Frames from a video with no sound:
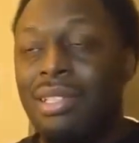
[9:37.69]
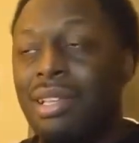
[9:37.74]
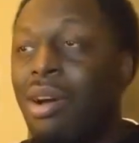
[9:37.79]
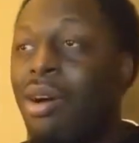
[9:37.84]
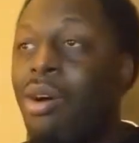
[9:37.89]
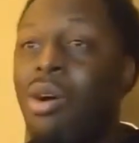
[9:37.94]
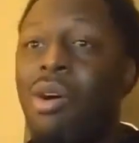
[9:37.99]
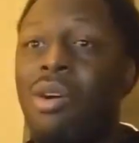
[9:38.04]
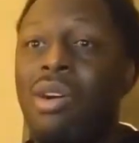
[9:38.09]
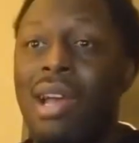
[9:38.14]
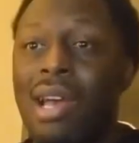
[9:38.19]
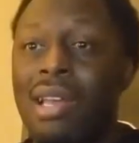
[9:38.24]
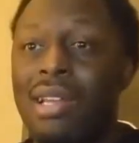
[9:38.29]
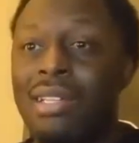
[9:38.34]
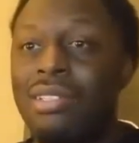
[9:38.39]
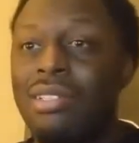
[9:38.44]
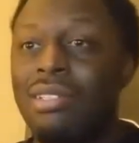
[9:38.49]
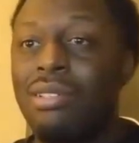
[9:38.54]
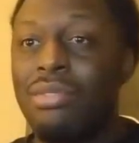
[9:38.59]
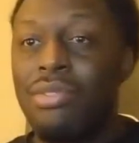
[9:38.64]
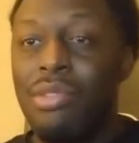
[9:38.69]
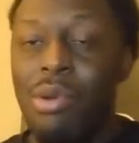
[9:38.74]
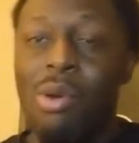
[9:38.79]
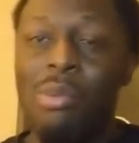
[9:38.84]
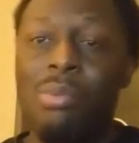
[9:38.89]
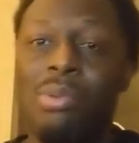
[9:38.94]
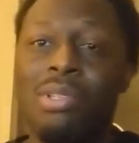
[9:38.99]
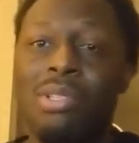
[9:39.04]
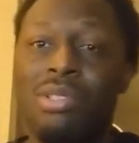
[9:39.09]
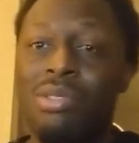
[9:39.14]
If you
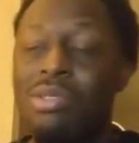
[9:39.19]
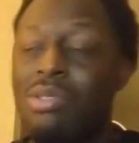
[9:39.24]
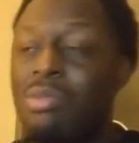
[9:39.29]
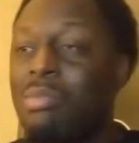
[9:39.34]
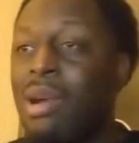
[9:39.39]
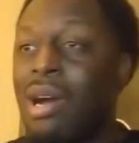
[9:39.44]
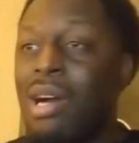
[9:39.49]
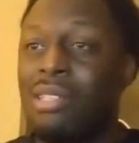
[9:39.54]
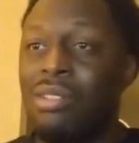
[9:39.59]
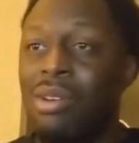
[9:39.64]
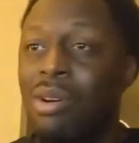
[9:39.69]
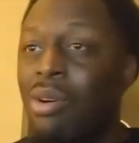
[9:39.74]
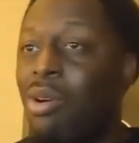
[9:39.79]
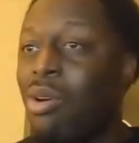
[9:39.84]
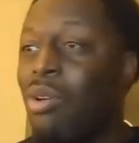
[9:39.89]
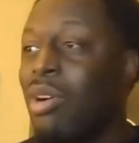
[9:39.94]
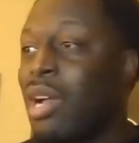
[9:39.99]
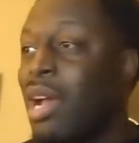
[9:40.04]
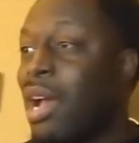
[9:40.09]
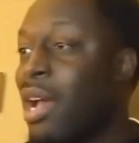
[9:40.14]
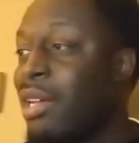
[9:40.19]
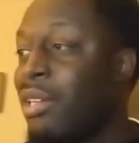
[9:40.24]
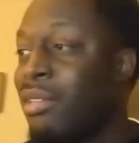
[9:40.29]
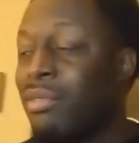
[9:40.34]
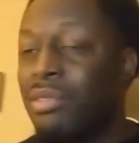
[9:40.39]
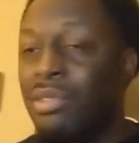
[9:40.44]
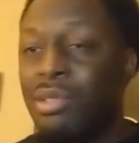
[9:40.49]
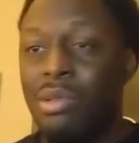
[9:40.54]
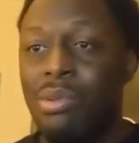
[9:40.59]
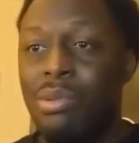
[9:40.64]
open the toolbox, all kind
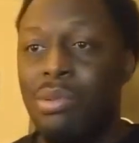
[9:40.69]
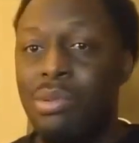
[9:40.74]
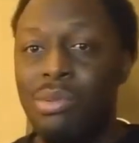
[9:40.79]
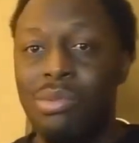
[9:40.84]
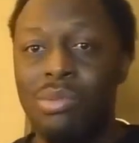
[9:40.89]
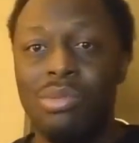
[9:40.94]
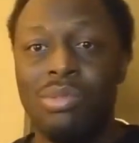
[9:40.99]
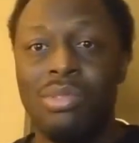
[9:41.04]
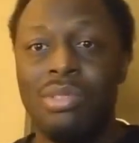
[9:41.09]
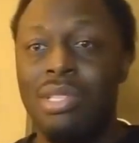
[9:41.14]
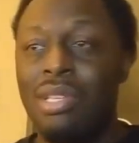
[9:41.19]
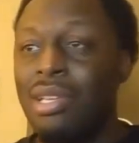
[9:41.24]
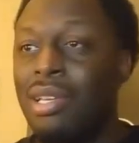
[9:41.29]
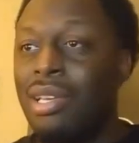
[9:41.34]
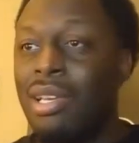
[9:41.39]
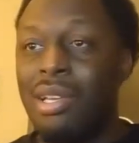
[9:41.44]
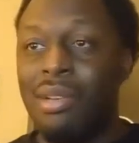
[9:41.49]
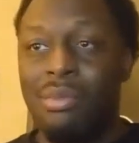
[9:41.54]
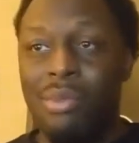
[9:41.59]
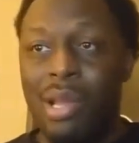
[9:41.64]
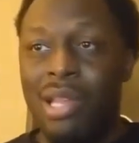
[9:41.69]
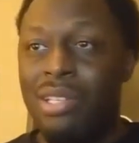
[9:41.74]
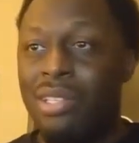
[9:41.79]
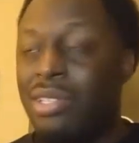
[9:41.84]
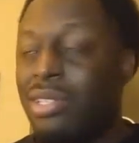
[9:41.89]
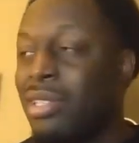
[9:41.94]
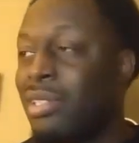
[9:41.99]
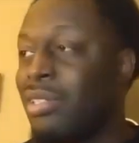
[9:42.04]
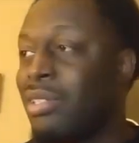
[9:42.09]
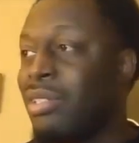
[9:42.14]
of tools and
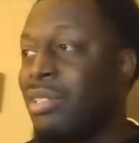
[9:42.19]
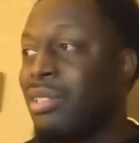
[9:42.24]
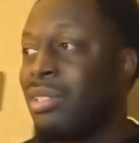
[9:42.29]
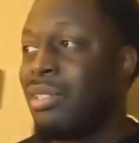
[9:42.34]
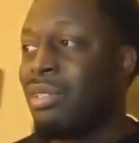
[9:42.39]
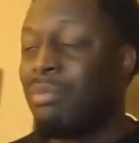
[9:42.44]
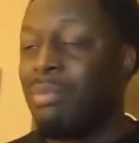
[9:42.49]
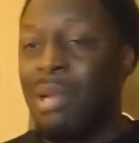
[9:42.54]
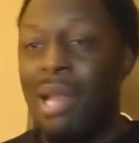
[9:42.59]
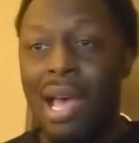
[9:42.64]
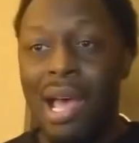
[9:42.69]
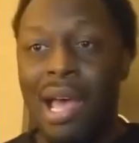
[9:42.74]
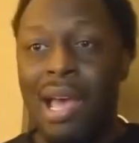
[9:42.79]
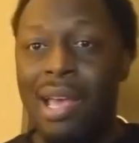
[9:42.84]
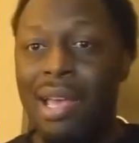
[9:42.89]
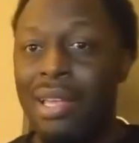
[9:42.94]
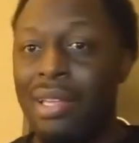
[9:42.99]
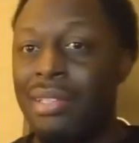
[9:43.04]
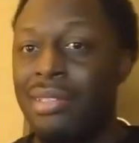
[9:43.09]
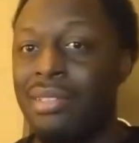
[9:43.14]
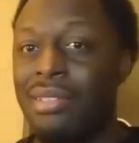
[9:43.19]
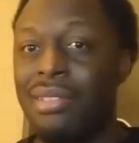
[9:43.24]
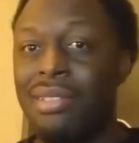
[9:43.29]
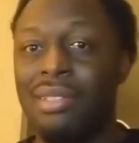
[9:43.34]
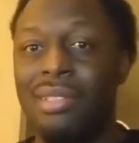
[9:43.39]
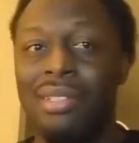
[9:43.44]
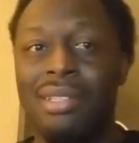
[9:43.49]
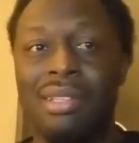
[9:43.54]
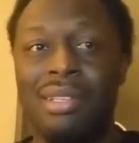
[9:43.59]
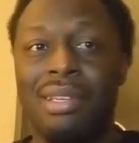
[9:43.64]
wrenches and pliers
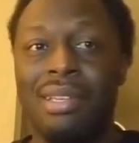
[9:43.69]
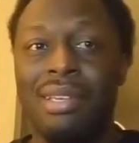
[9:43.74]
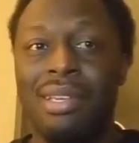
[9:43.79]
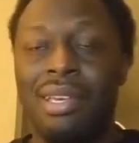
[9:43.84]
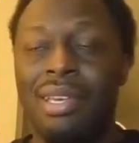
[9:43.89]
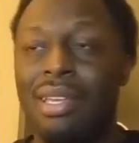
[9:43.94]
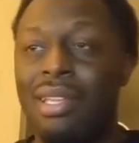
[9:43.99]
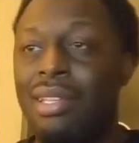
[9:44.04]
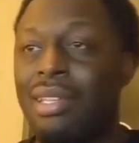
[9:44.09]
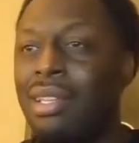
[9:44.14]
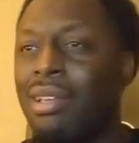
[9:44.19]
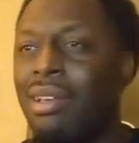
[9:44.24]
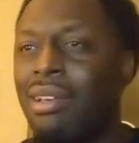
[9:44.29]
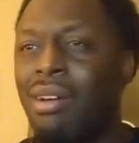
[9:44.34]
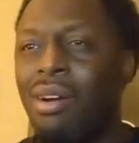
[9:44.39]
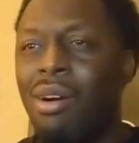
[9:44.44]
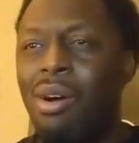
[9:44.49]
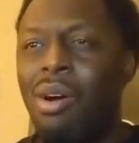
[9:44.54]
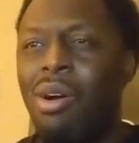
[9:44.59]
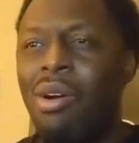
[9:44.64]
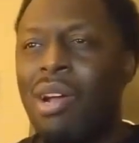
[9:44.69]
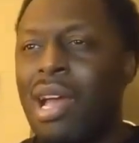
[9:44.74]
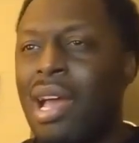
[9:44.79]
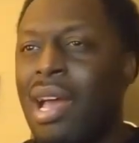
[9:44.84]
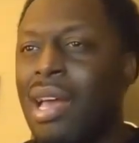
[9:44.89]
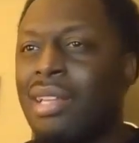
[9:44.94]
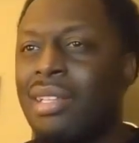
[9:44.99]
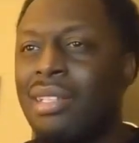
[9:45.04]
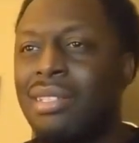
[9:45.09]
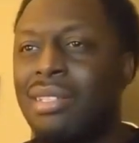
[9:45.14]
and all
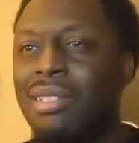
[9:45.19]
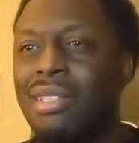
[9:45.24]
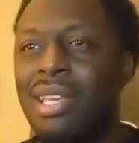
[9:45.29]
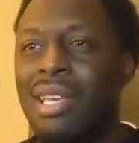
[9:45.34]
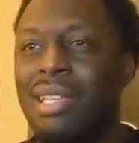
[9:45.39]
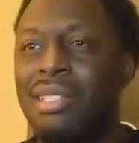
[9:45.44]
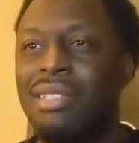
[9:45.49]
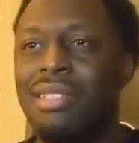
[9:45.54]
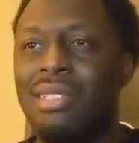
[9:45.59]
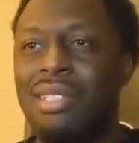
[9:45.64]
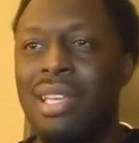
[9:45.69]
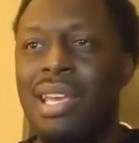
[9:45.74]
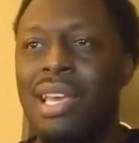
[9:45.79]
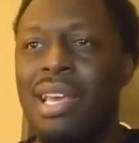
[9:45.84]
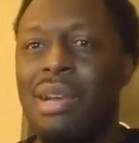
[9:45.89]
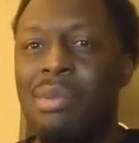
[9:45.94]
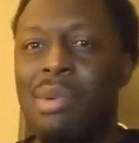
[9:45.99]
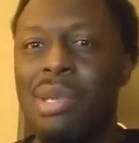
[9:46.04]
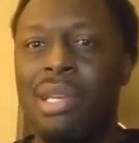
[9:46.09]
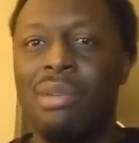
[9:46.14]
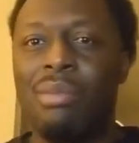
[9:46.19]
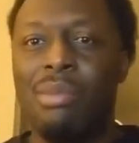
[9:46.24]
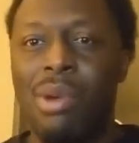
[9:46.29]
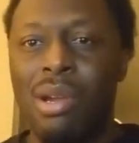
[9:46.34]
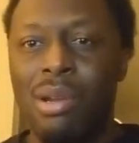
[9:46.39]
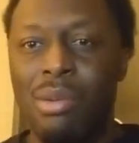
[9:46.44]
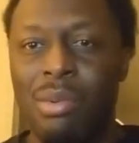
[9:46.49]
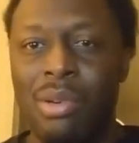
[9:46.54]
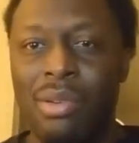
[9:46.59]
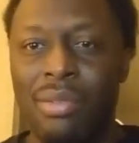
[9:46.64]
kinds of things in there we can
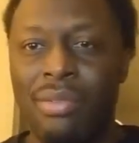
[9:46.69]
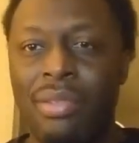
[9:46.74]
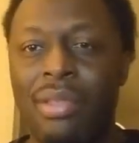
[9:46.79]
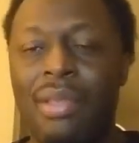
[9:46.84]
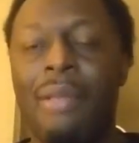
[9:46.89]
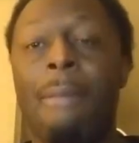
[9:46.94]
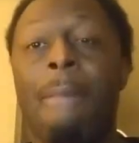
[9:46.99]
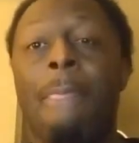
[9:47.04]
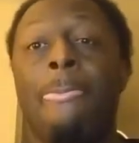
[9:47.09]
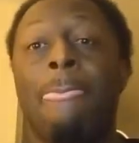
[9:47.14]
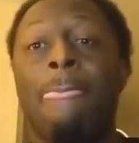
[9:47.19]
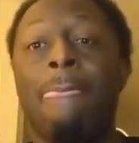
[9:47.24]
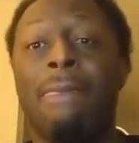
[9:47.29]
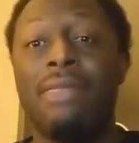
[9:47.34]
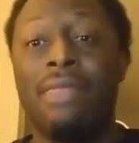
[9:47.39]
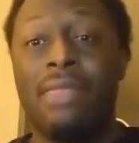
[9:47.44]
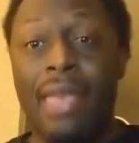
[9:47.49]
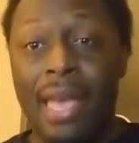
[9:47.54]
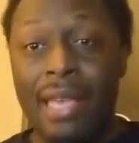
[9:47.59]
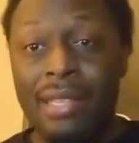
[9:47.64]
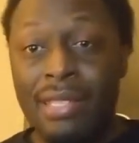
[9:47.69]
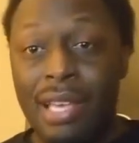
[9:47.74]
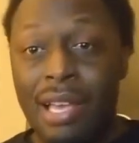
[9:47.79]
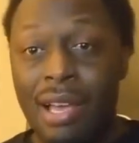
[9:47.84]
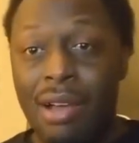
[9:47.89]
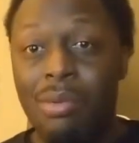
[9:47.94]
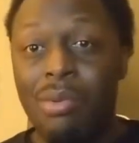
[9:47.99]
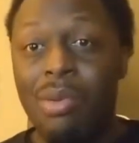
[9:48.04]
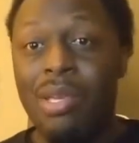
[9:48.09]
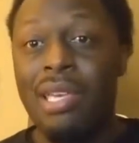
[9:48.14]
work with. That's
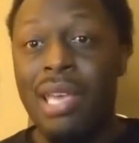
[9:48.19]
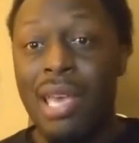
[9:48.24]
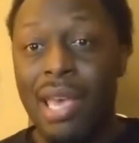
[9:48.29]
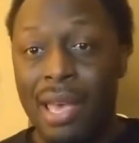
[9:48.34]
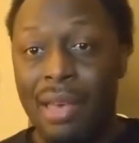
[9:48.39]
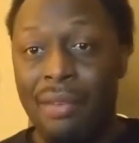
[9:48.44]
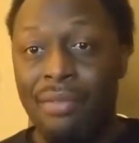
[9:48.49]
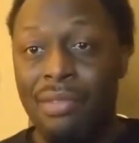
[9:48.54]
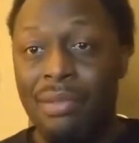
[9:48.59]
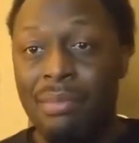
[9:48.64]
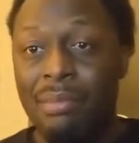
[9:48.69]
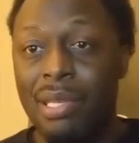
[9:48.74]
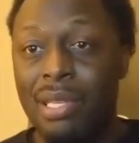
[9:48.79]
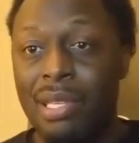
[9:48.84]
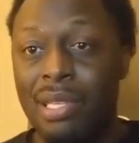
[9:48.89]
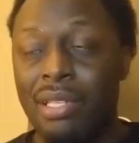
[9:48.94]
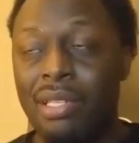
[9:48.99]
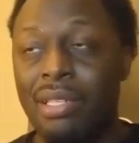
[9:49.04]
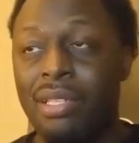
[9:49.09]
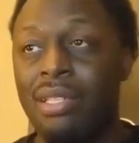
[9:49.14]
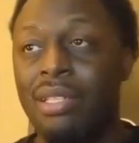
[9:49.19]
how we have to be.